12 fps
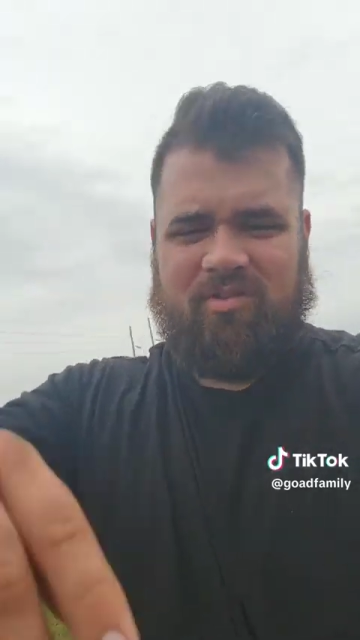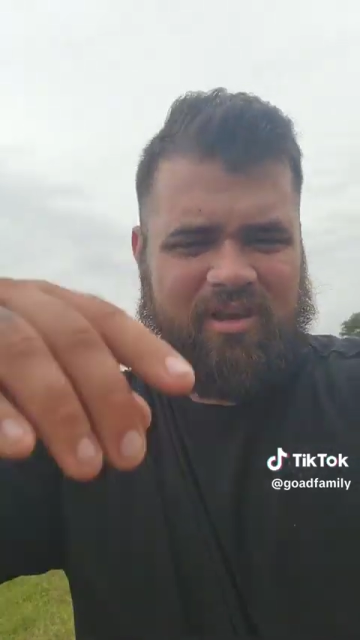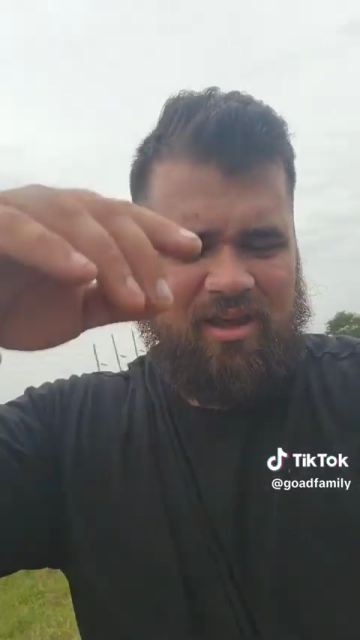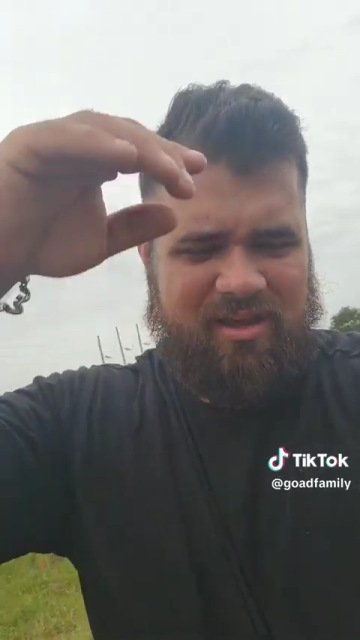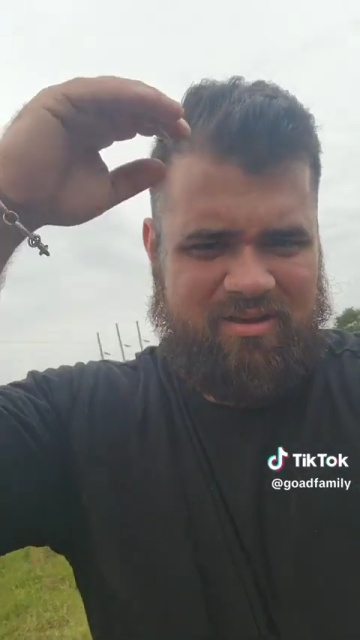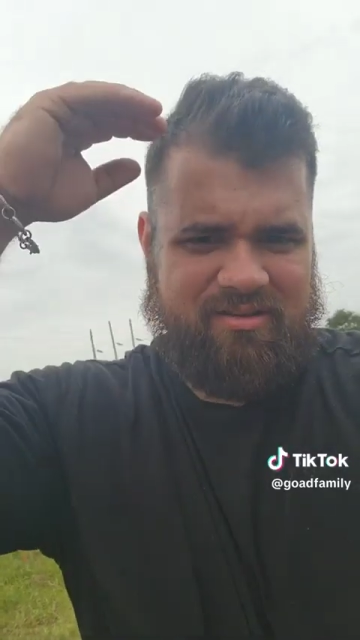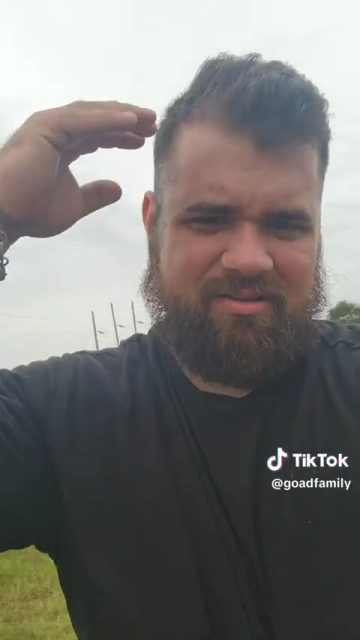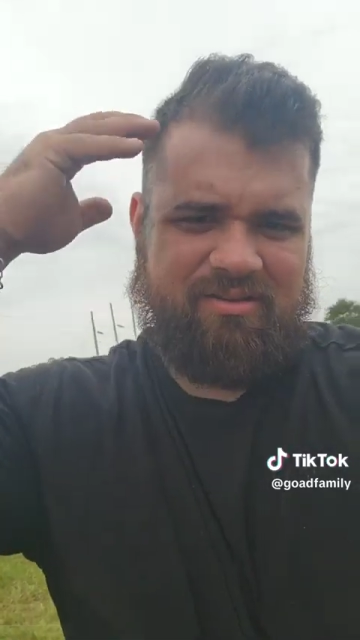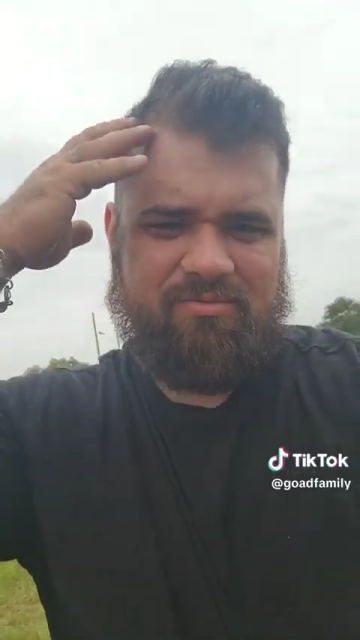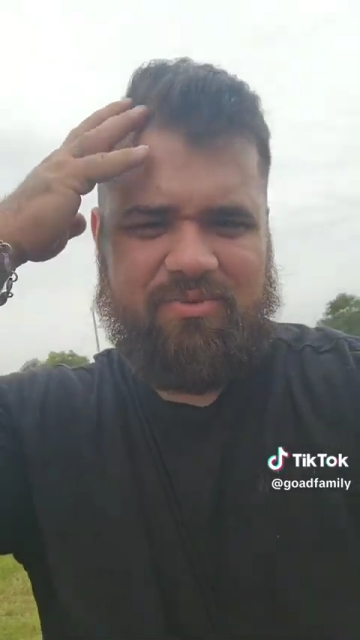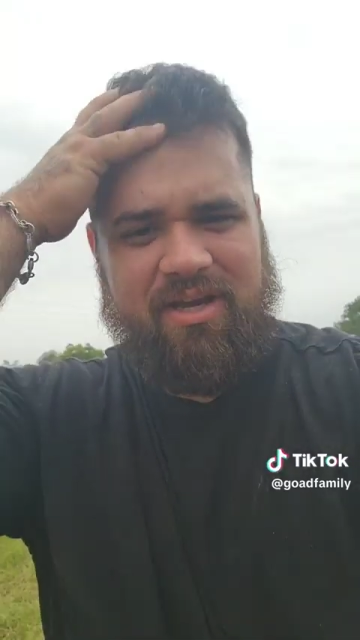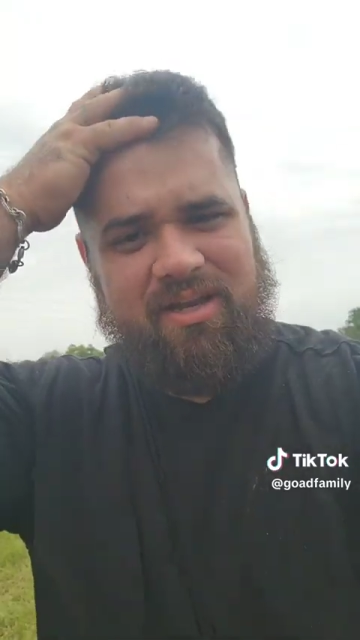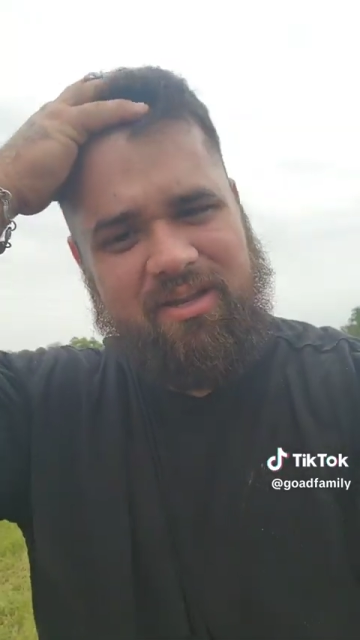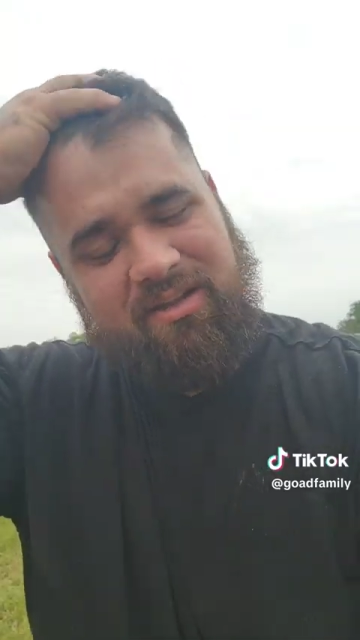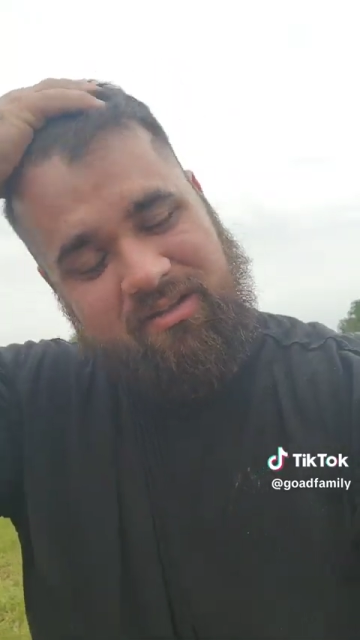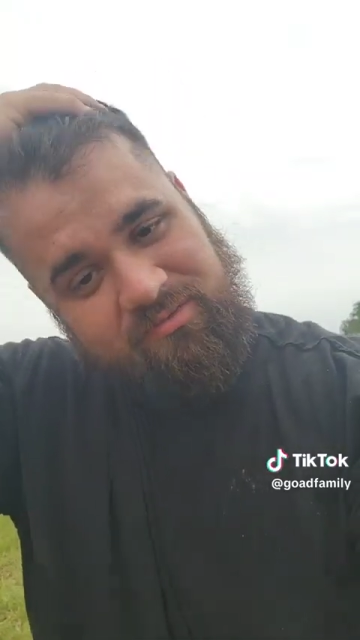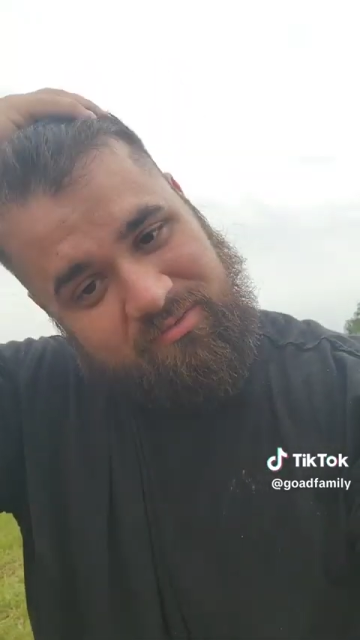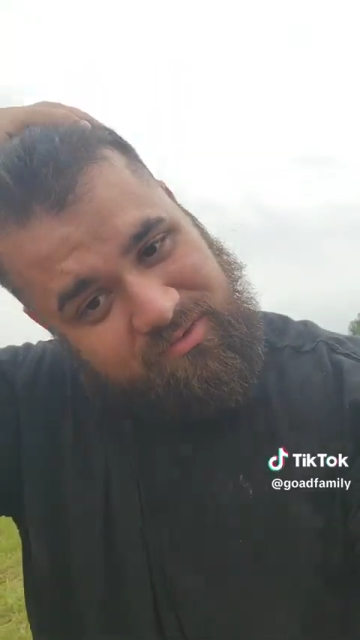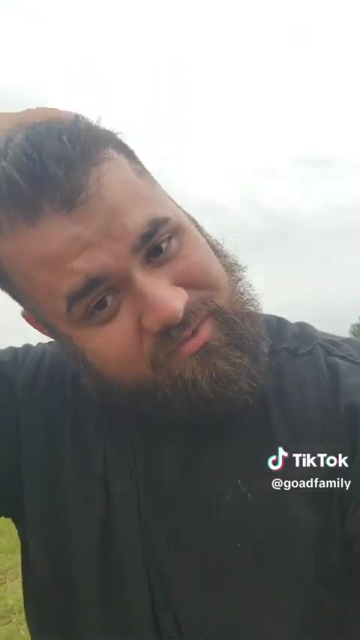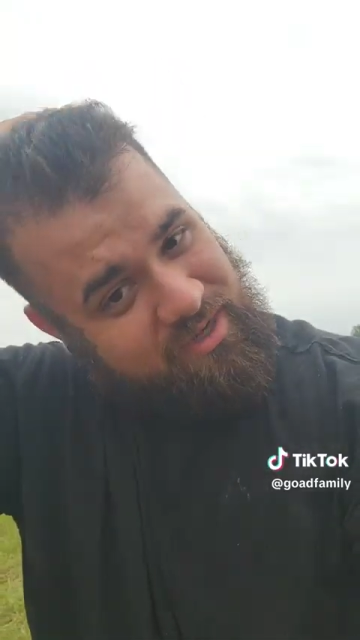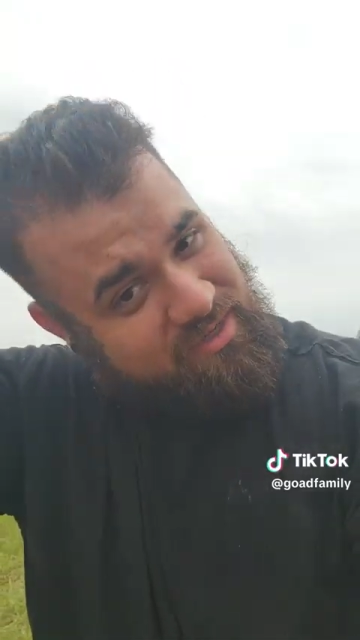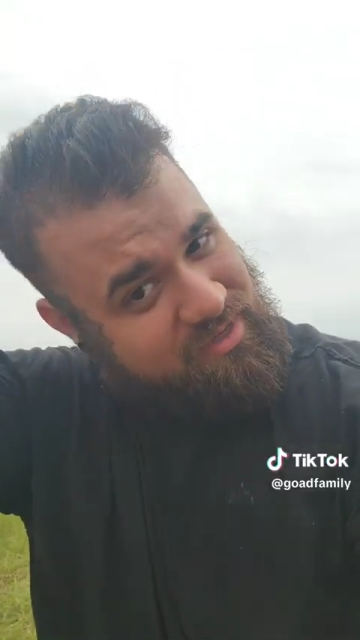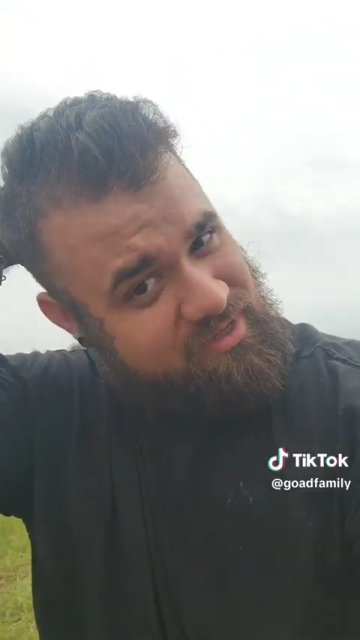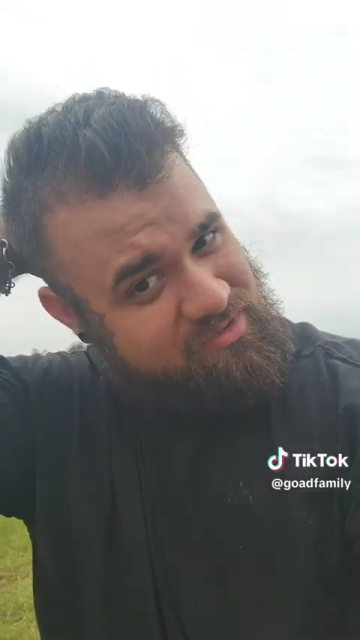today. We've
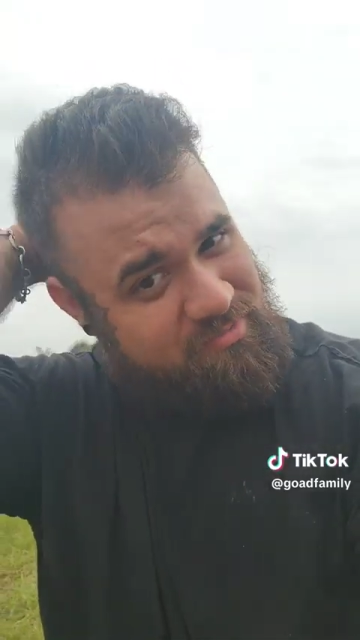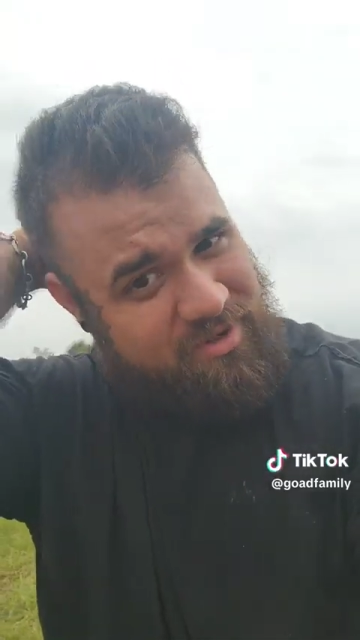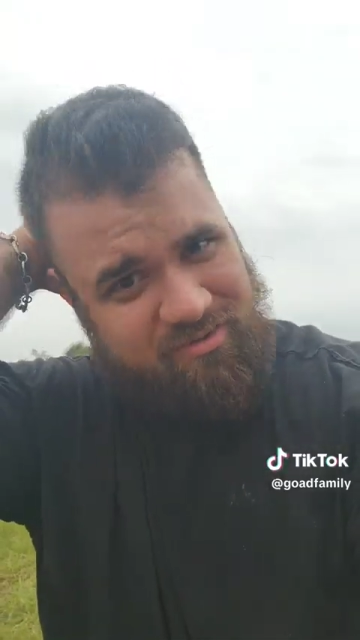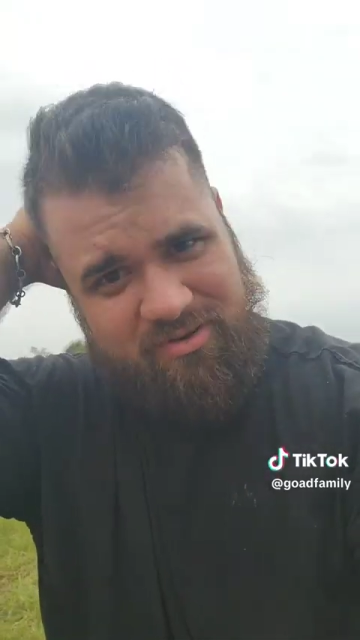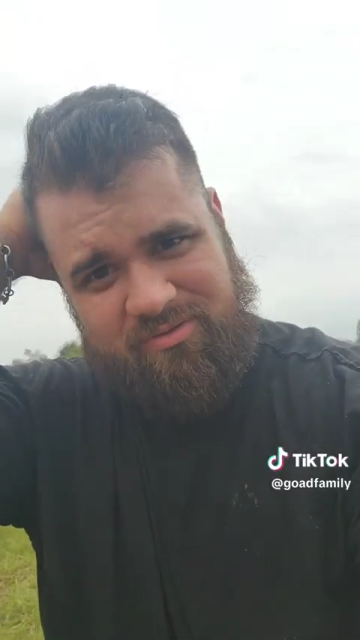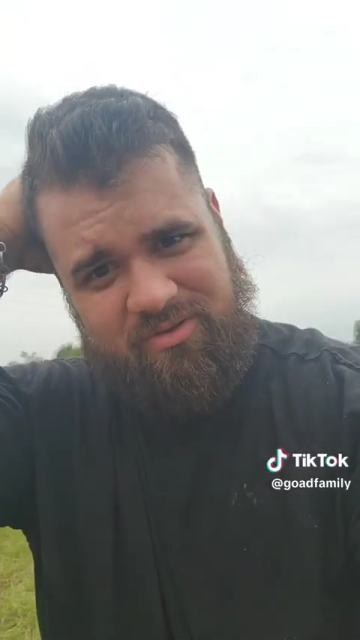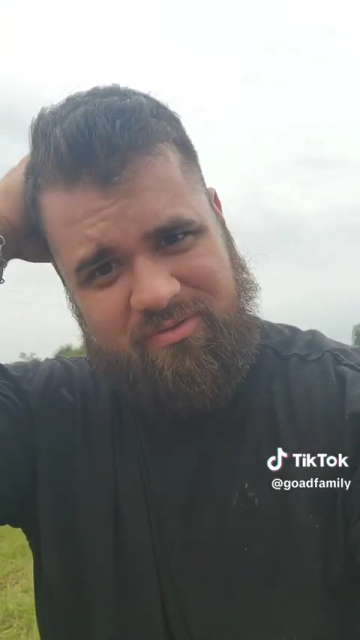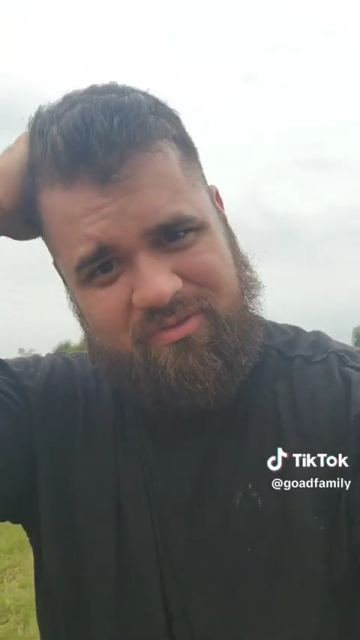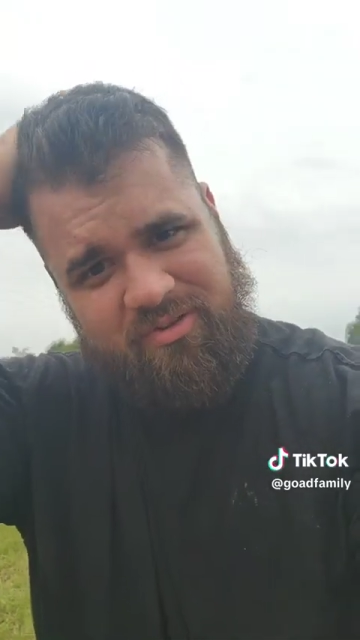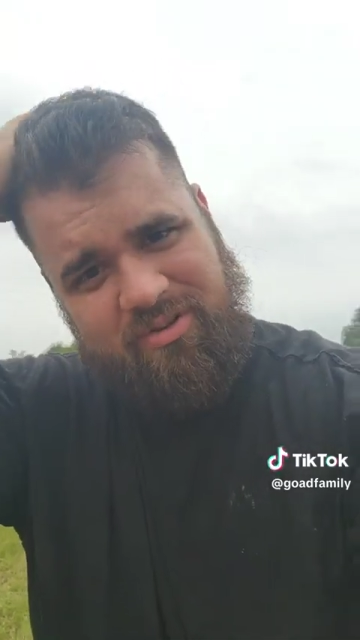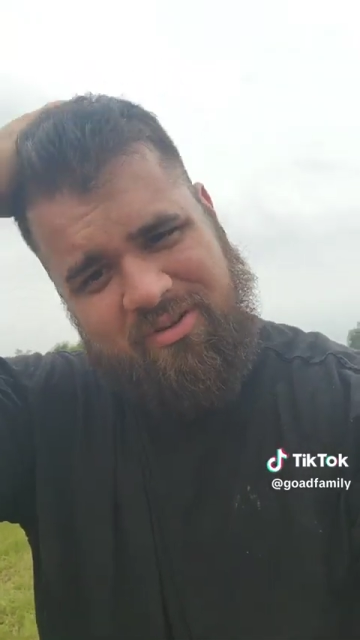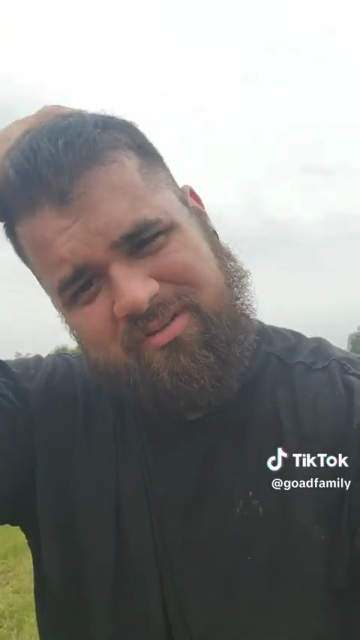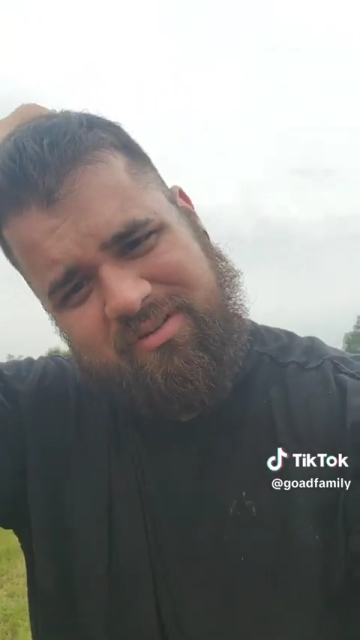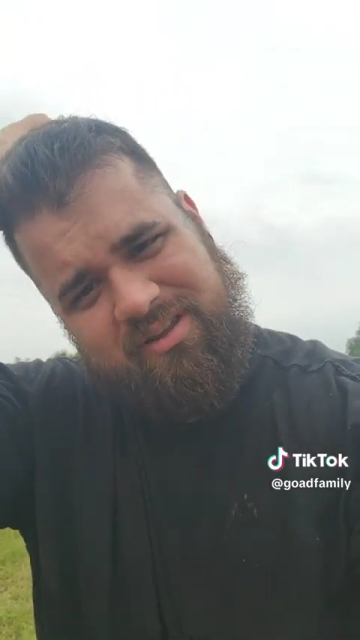gotten a decent amount of rain so far,